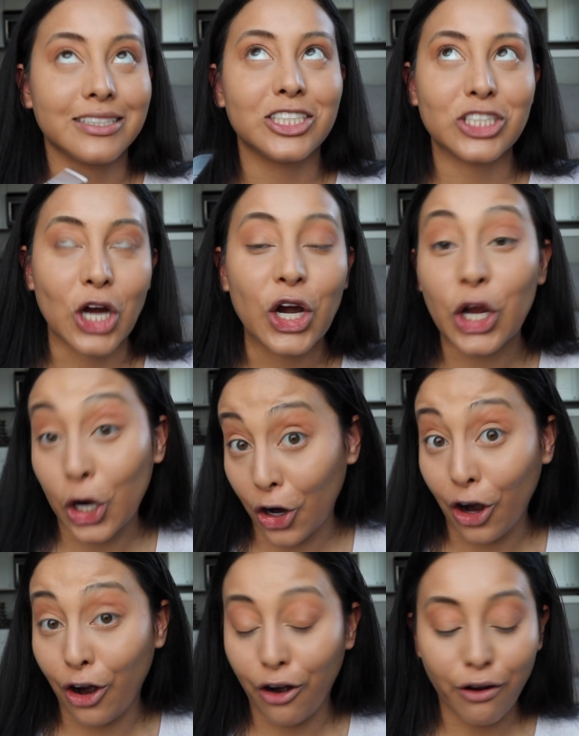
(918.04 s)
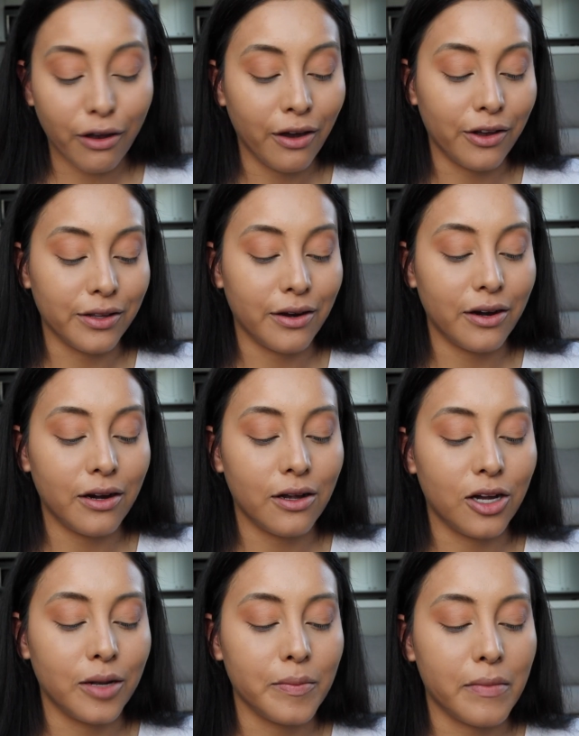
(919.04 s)
darker color
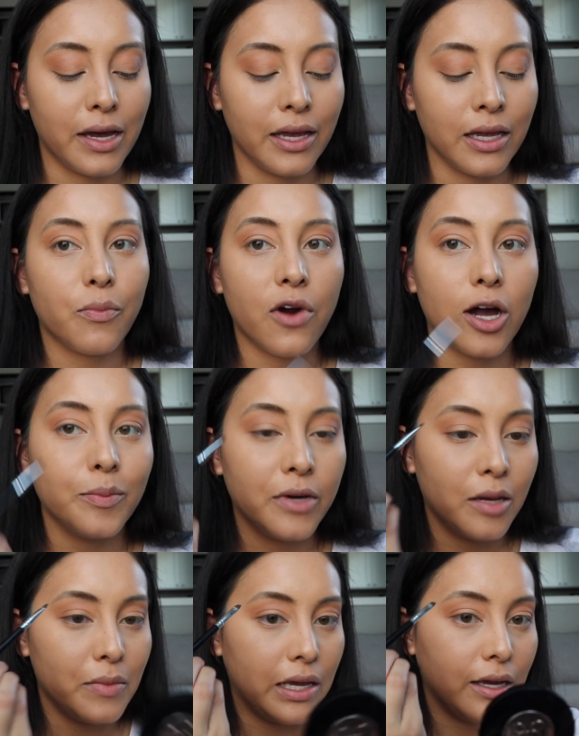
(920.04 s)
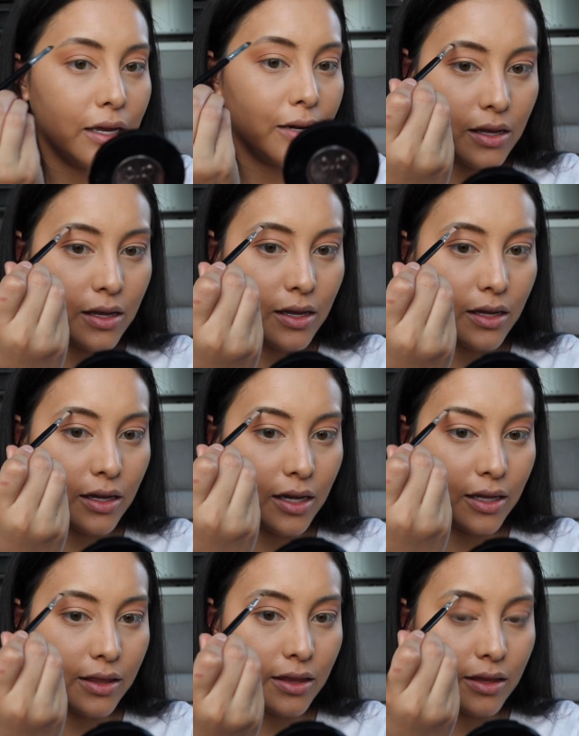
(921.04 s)
on my brow pomade. And
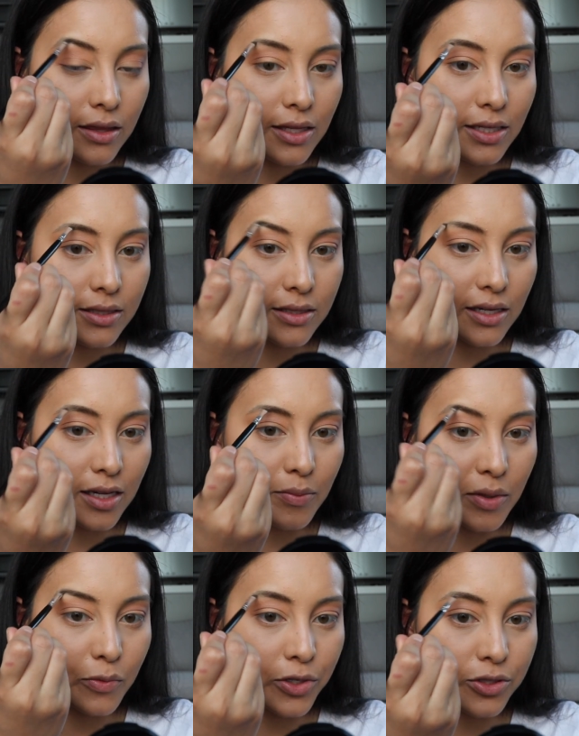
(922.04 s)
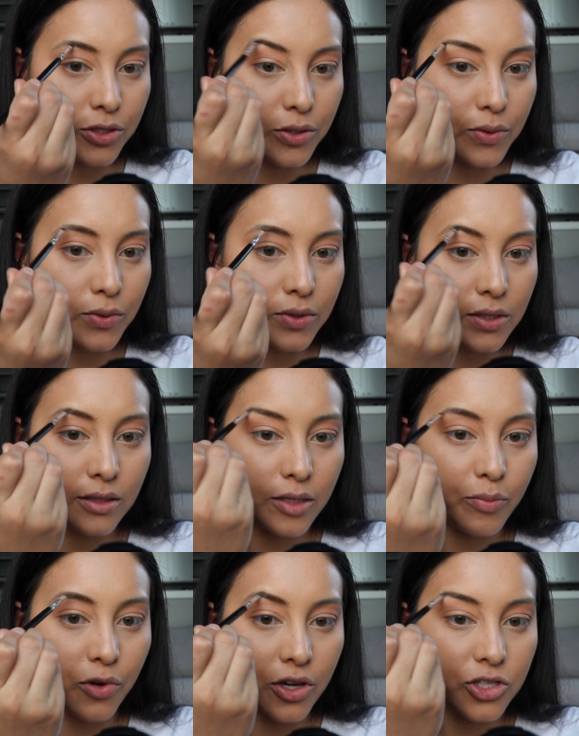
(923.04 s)
this time I'm going to use
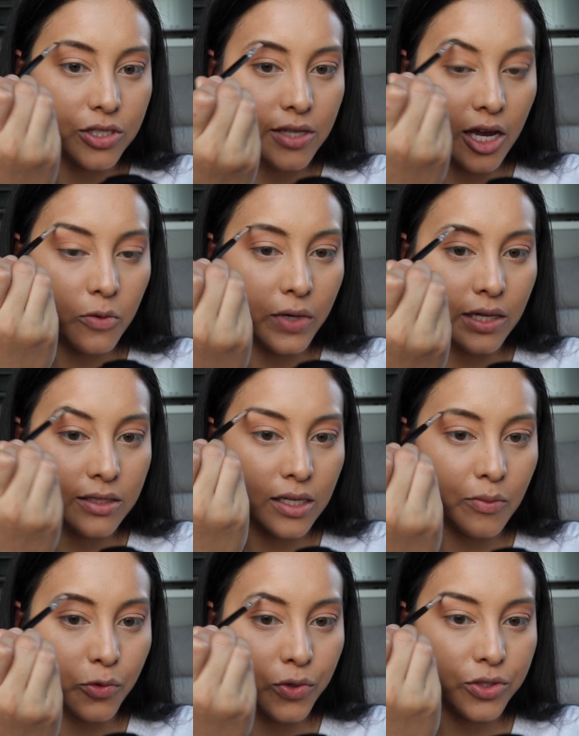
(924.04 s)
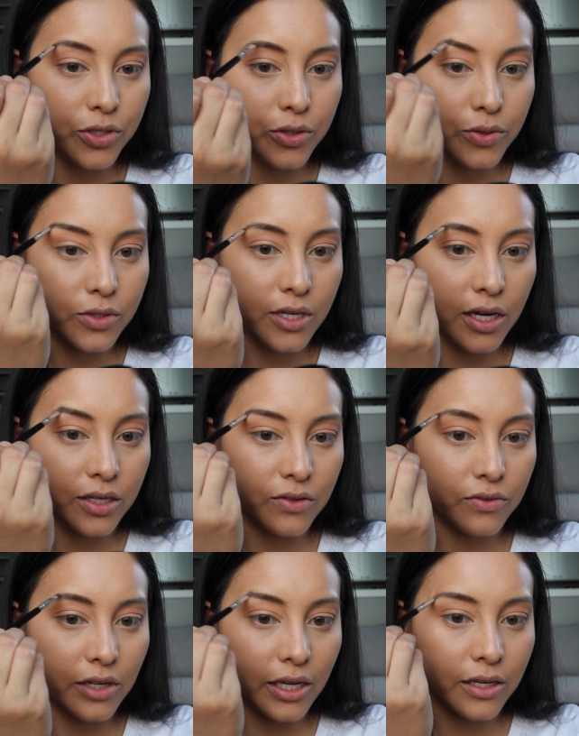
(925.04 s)
the brush sideways, and I'm going to use kind
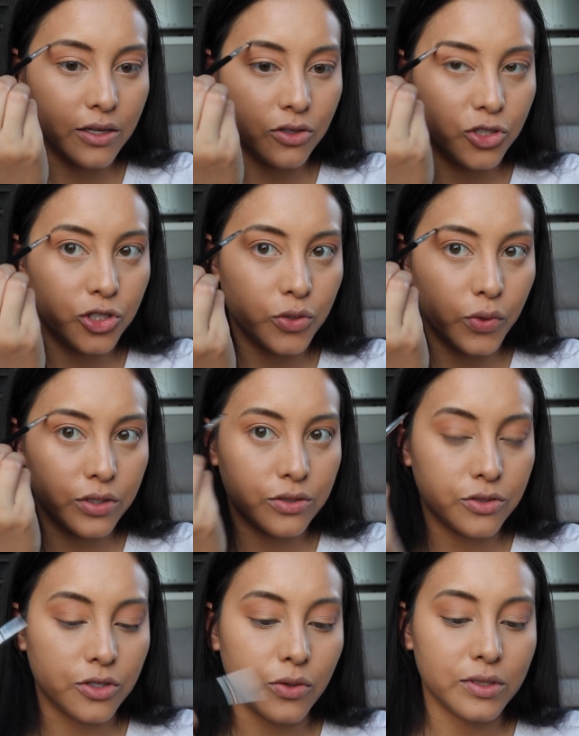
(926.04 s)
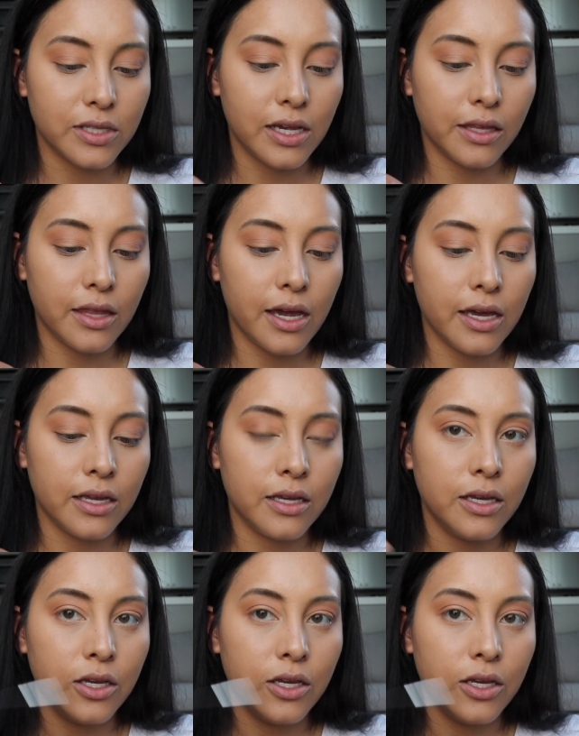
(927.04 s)
of like short strokes like that,